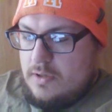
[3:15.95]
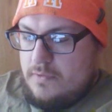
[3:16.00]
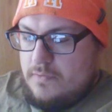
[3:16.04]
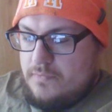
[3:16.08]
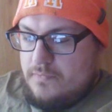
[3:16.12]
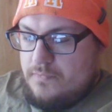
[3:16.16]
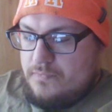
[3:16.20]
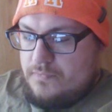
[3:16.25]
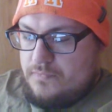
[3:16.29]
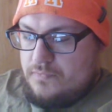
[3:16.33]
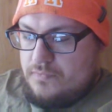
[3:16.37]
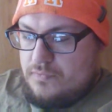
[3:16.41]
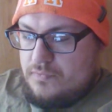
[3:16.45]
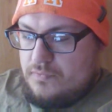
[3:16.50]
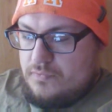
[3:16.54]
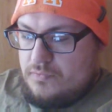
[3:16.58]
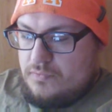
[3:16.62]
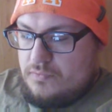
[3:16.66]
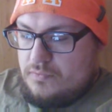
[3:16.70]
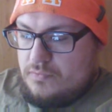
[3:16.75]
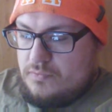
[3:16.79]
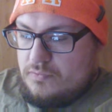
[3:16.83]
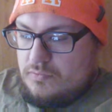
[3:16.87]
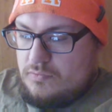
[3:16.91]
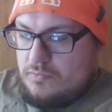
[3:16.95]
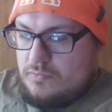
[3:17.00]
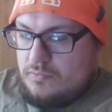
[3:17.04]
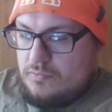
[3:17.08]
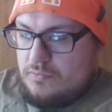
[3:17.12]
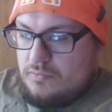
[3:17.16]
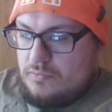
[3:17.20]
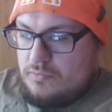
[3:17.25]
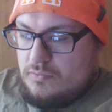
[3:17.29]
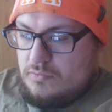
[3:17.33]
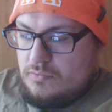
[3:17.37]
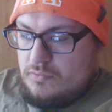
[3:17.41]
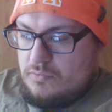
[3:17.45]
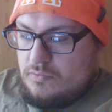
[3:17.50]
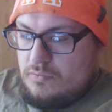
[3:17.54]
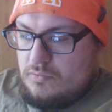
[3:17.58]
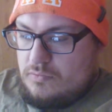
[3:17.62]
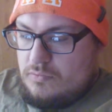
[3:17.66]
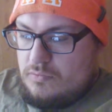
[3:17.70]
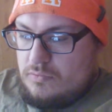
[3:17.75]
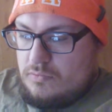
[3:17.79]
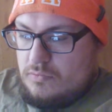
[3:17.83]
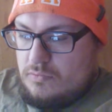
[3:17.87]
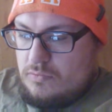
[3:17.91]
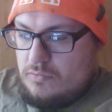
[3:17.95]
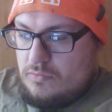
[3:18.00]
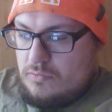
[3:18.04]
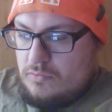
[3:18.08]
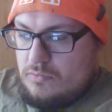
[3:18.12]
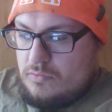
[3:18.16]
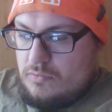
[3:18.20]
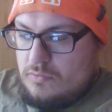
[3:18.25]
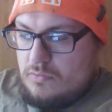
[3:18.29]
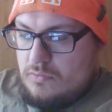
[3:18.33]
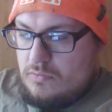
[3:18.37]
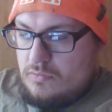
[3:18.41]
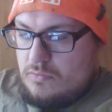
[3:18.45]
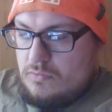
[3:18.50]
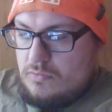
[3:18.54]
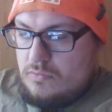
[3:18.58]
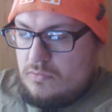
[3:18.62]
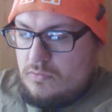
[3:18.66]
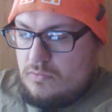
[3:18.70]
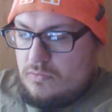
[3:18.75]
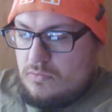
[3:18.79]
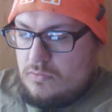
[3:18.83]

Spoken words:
(silence)